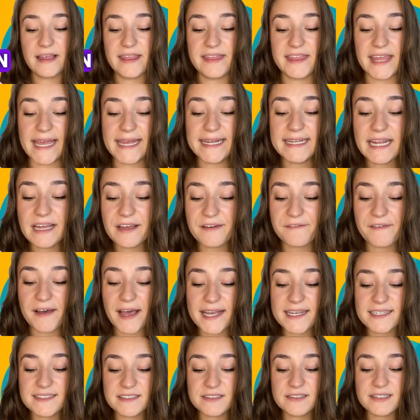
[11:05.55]
Then
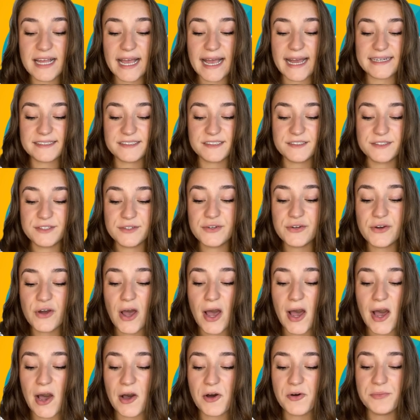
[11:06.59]
Visale asks you
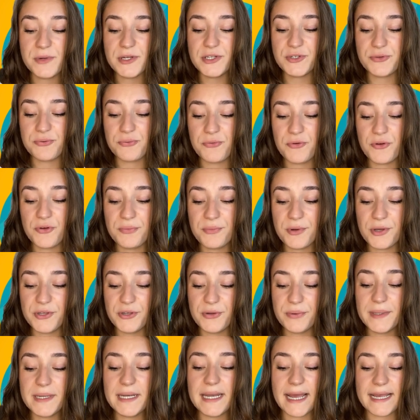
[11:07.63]
how much room you
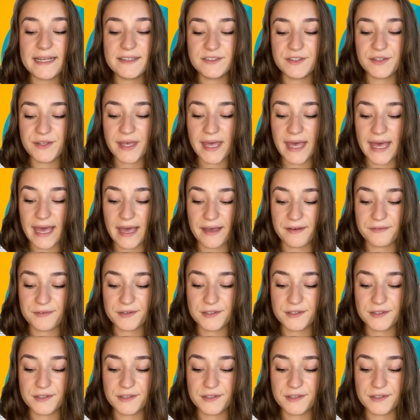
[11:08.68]
would like to have.